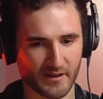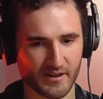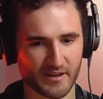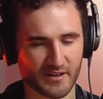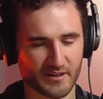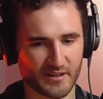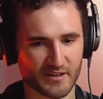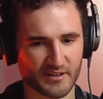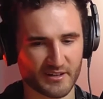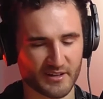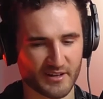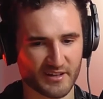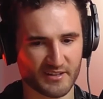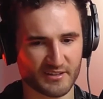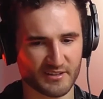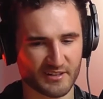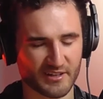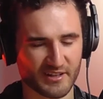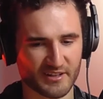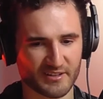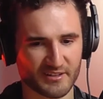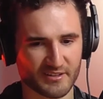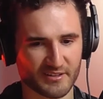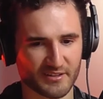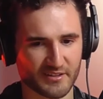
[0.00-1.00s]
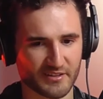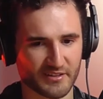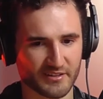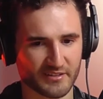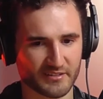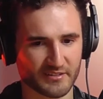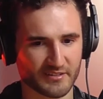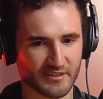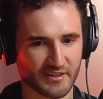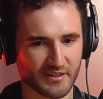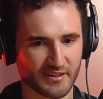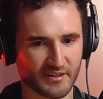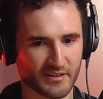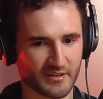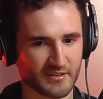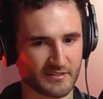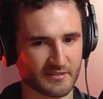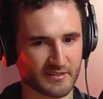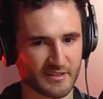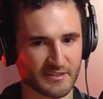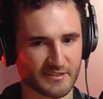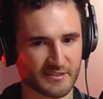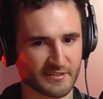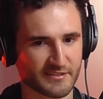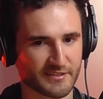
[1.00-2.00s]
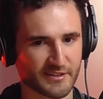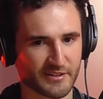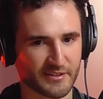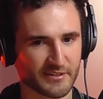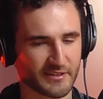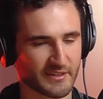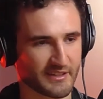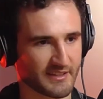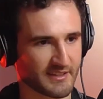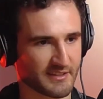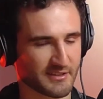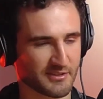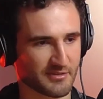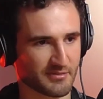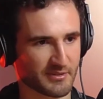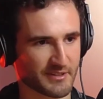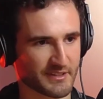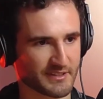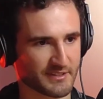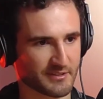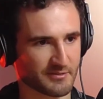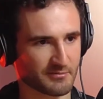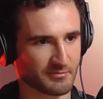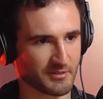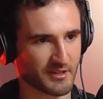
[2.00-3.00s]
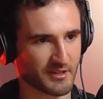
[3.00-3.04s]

And I don't think there necessarily is a reason